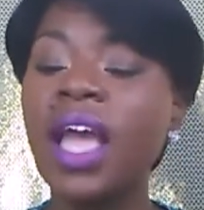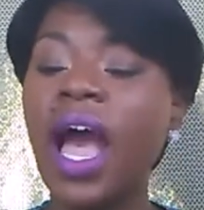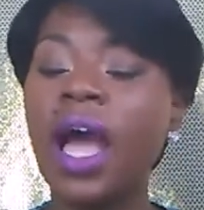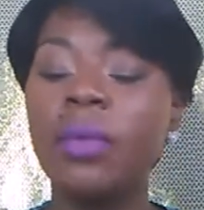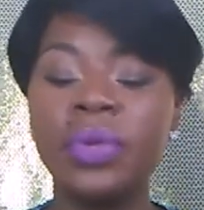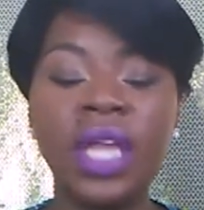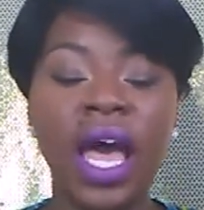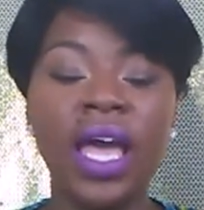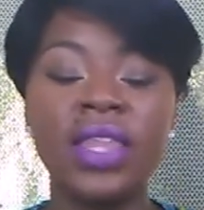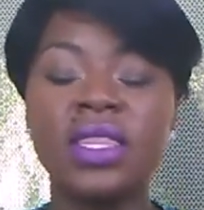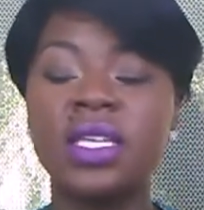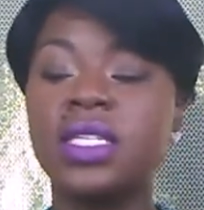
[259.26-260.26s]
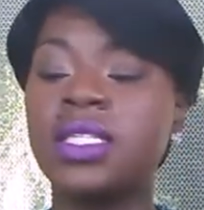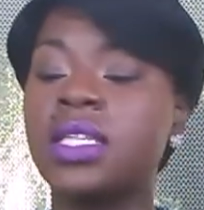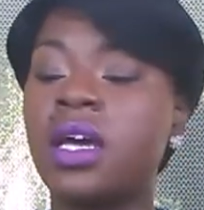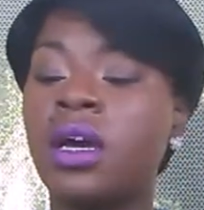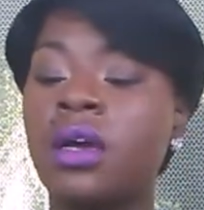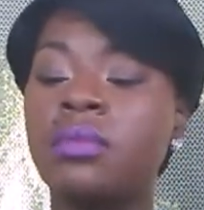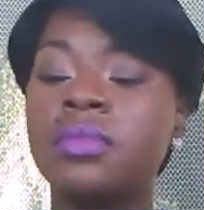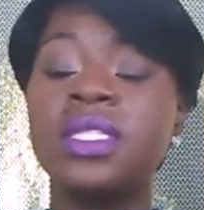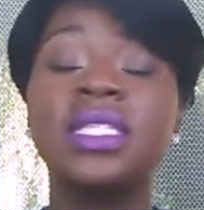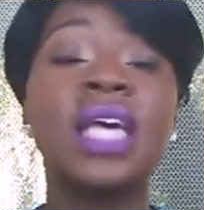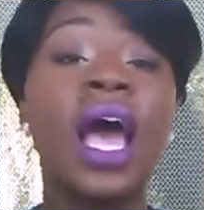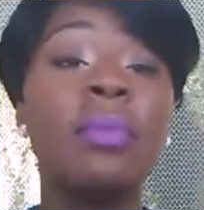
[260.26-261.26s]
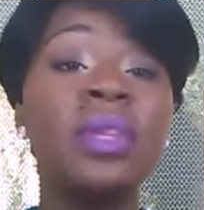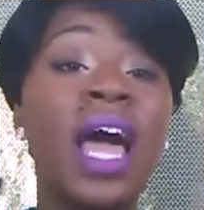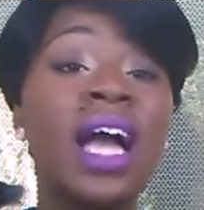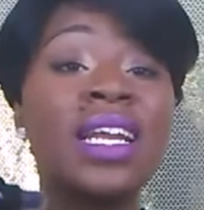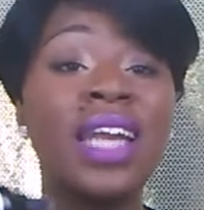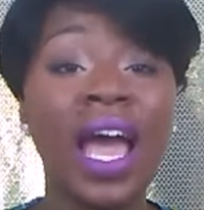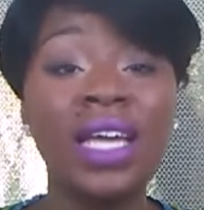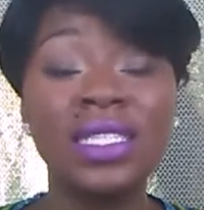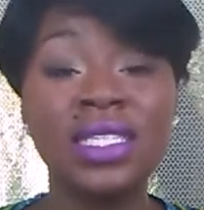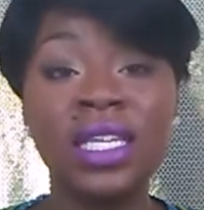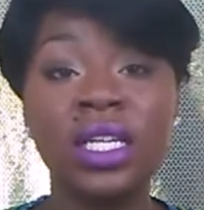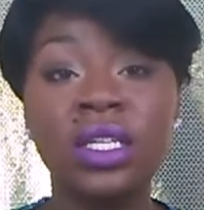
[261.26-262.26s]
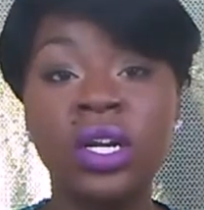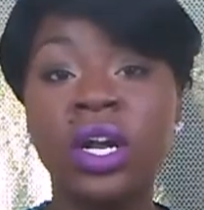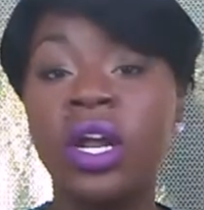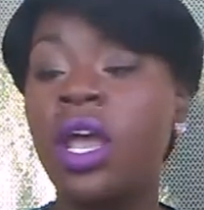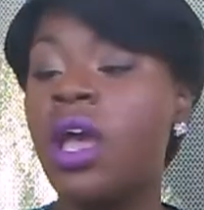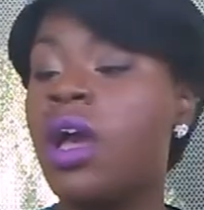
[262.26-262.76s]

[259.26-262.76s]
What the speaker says: I applied this top lock knot sealer.